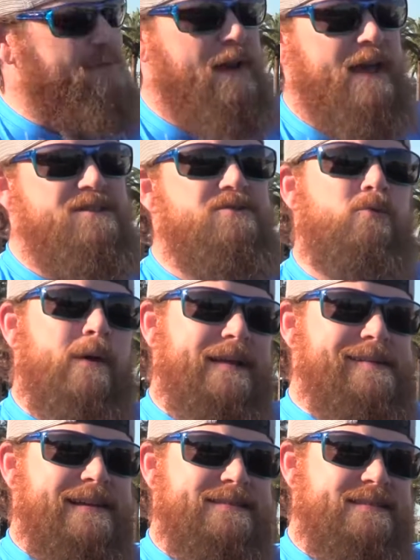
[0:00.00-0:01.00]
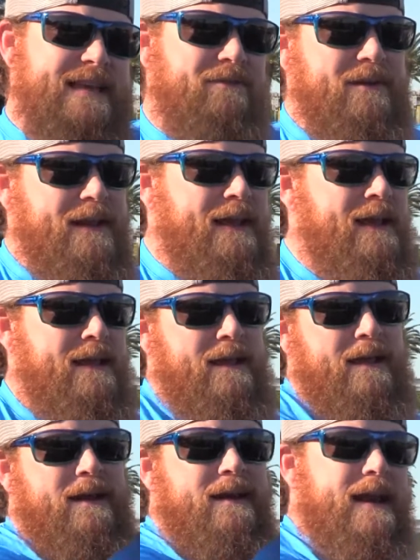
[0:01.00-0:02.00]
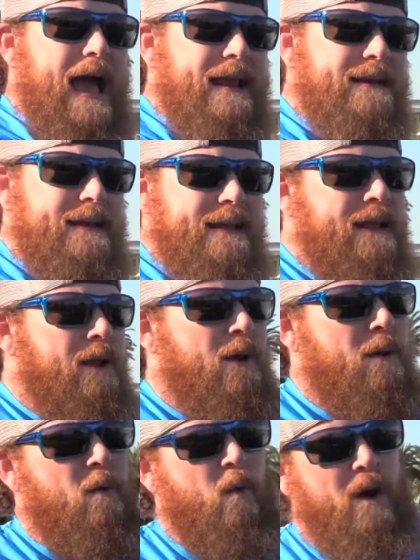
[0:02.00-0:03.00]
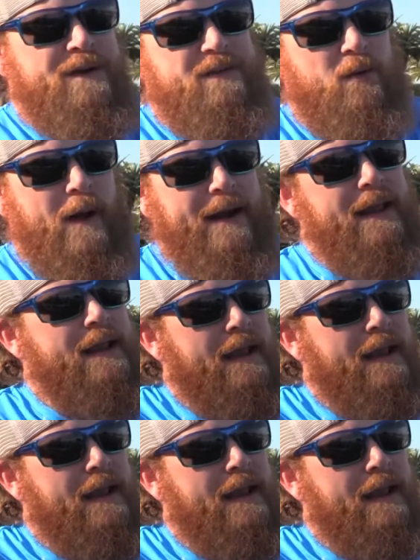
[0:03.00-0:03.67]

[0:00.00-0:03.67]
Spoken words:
a nice ridge at 70, 90, 120,